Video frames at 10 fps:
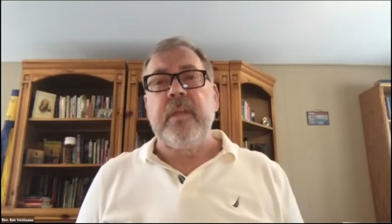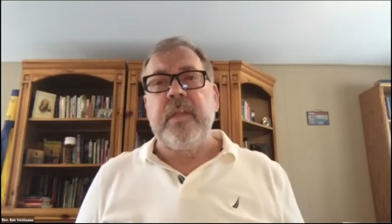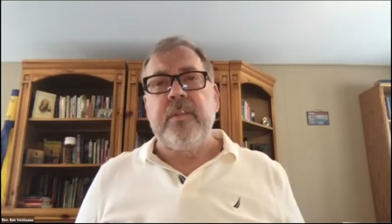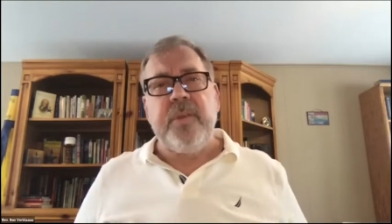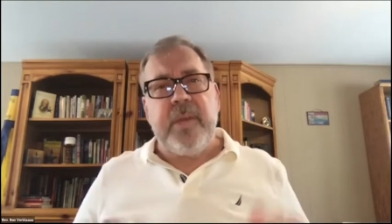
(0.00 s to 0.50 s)

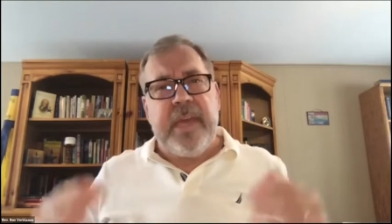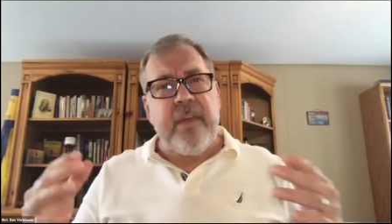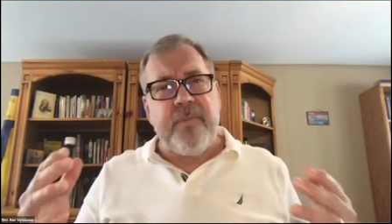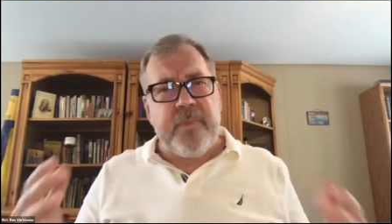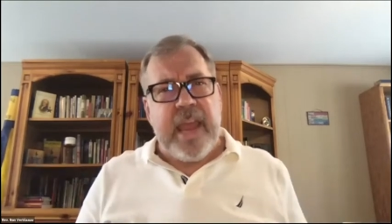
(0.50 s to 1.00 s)
to give
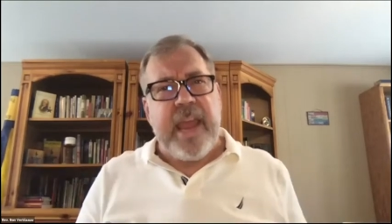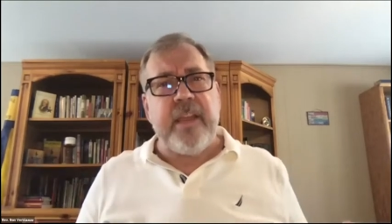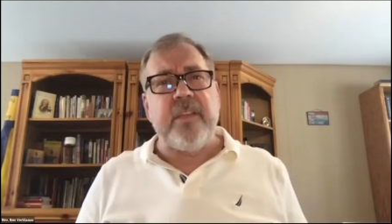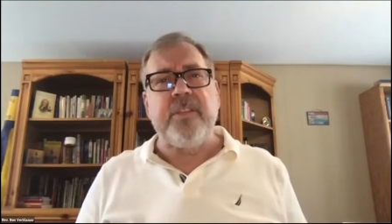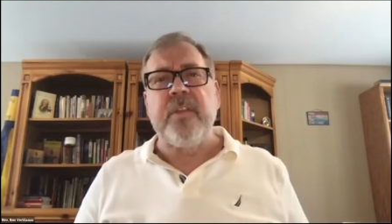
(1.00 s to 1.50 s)

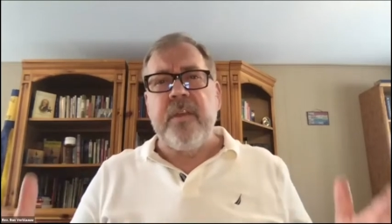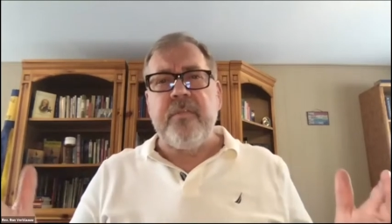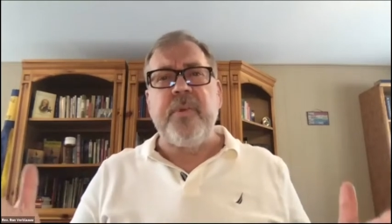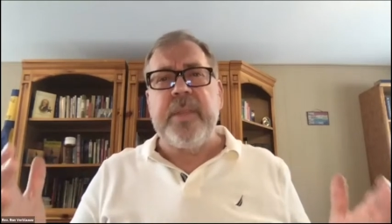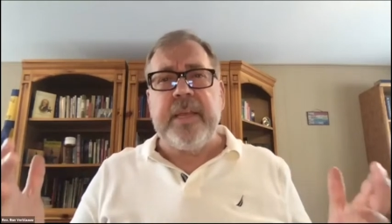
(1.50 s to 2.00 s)
thanks for
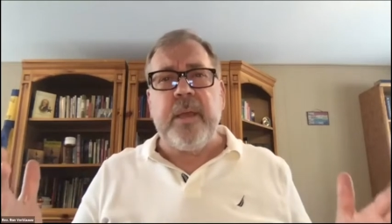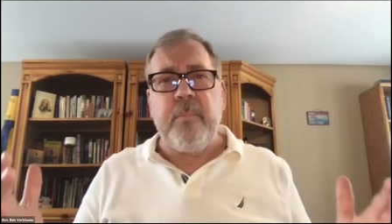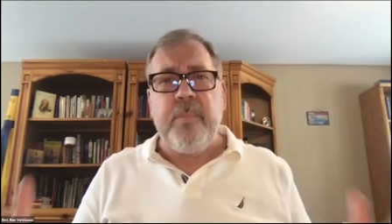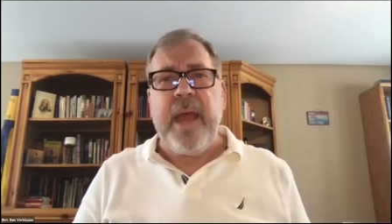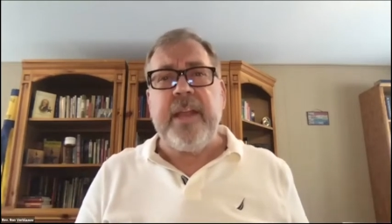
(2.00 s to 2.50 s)
the
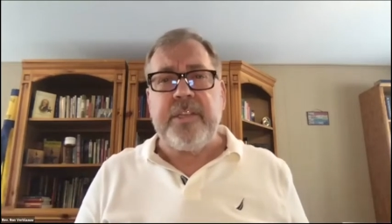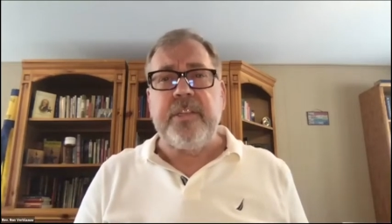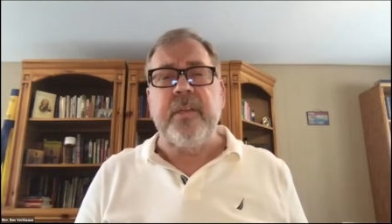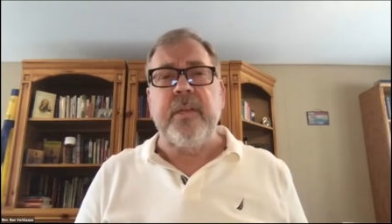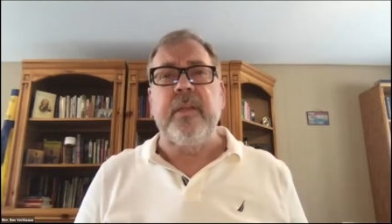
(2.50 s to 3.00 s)

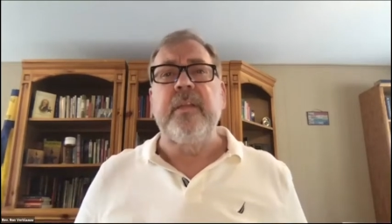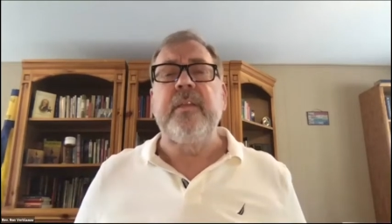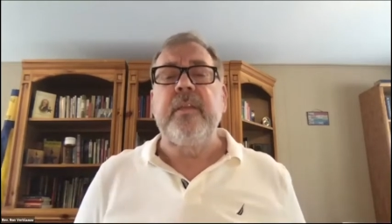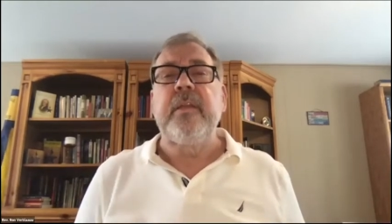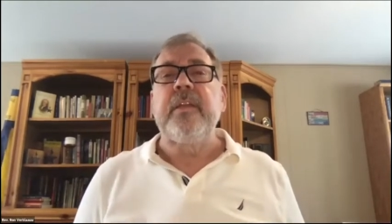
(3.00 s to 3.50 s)
compassion,
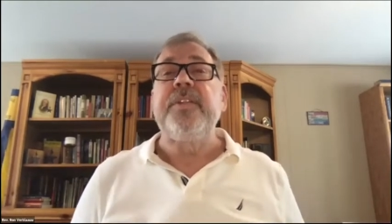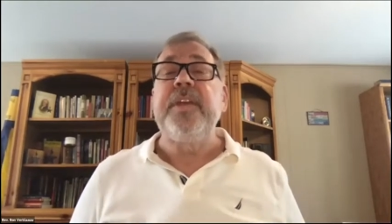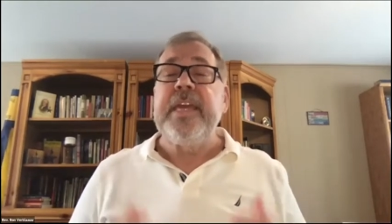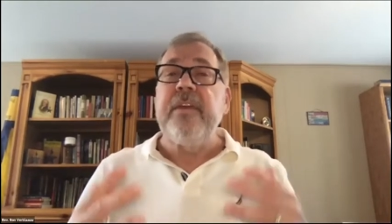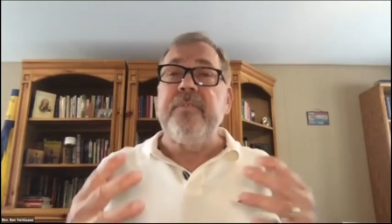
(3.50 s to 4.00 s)
to
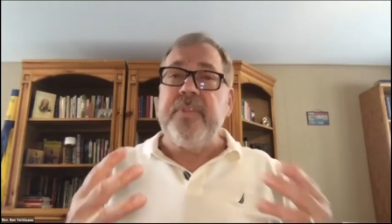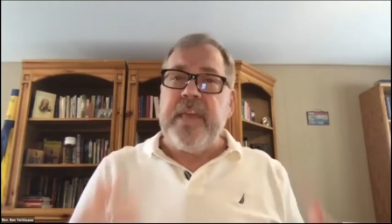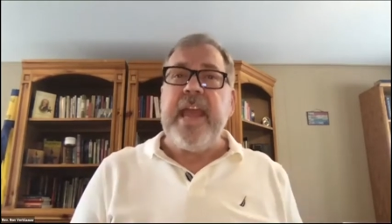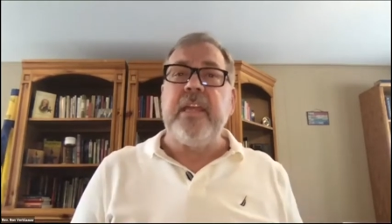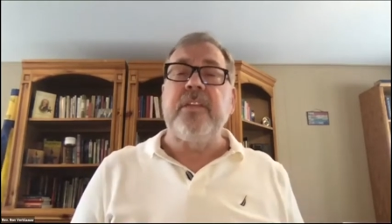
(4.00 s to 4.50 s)
give
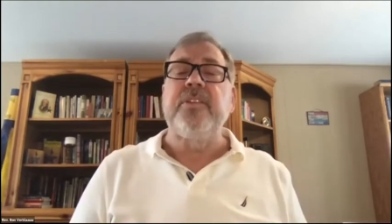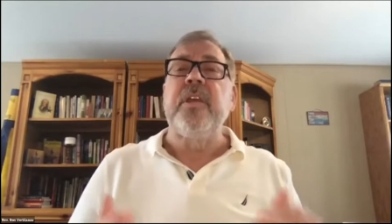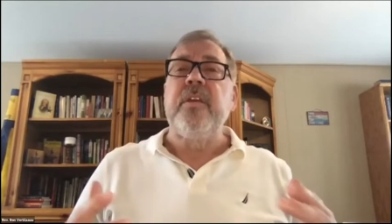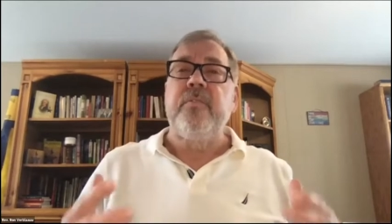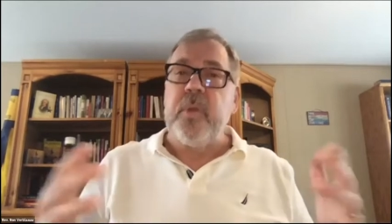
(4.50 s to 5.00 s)
thanks
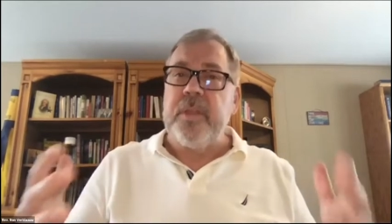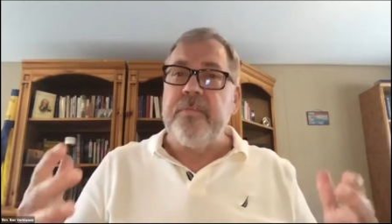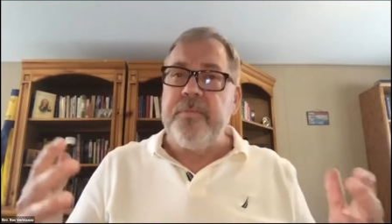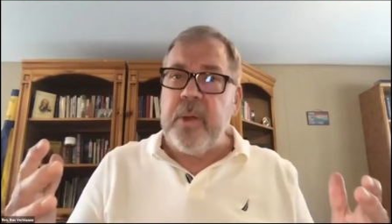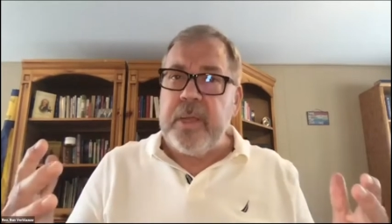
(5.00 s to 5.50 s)
for the
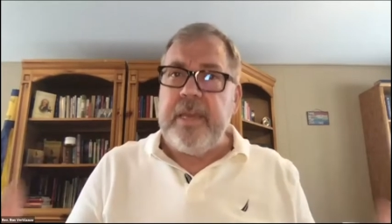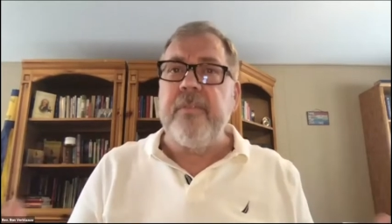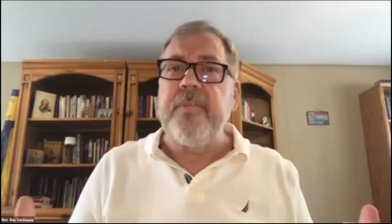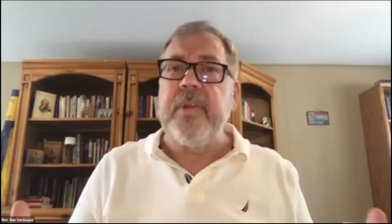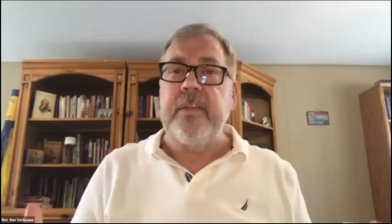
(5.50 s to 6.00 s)

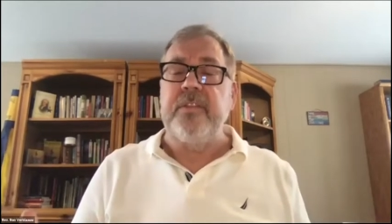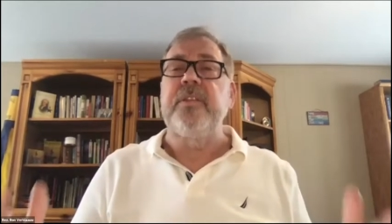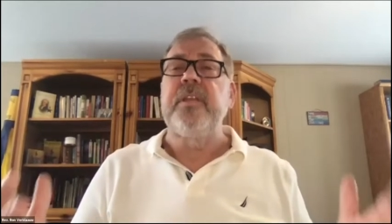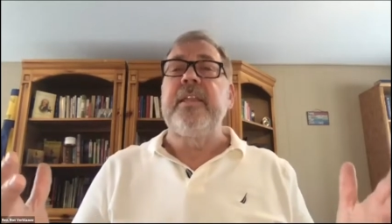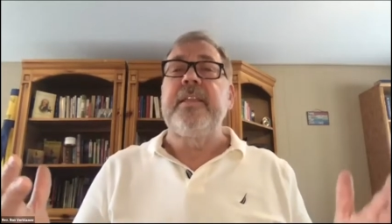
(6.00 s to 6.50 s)
forgiveness
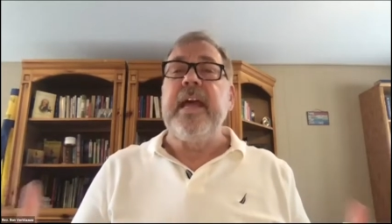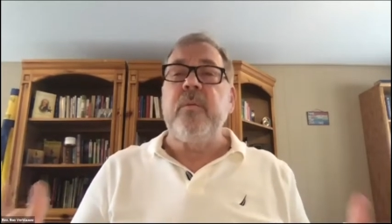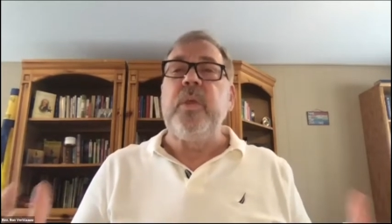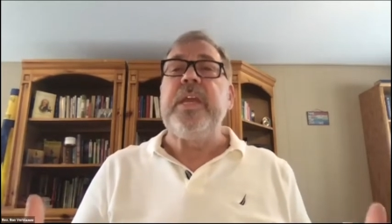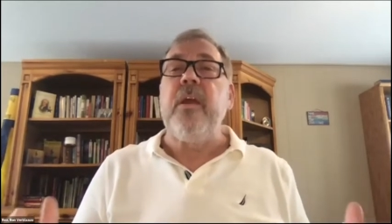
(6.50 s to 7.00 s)
that
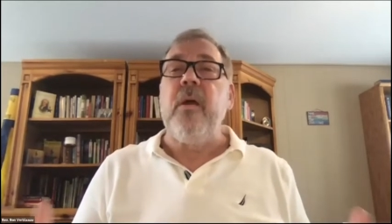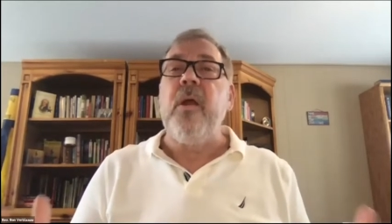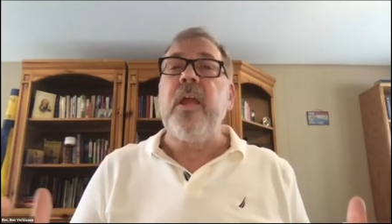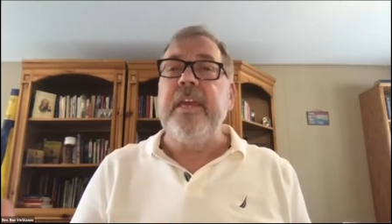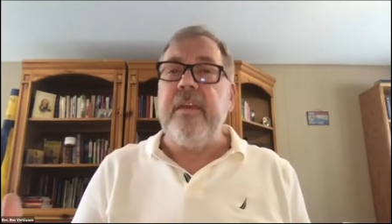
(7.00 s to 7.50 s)
we are
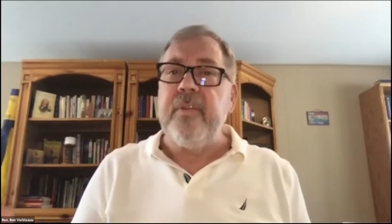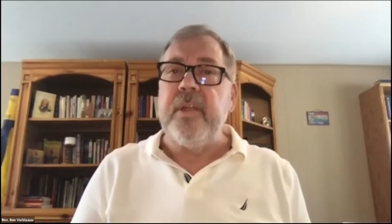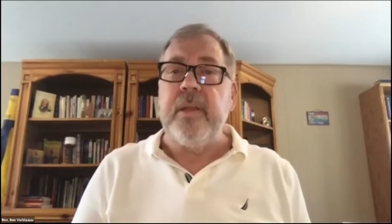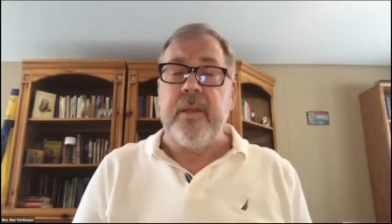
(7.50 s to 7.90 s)
given.